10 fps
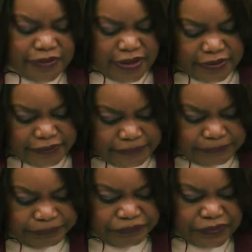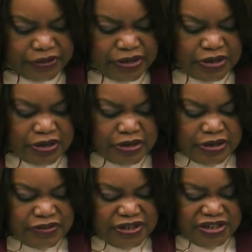color.
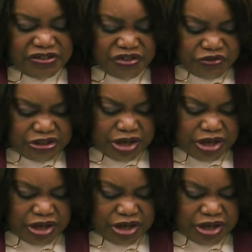The industry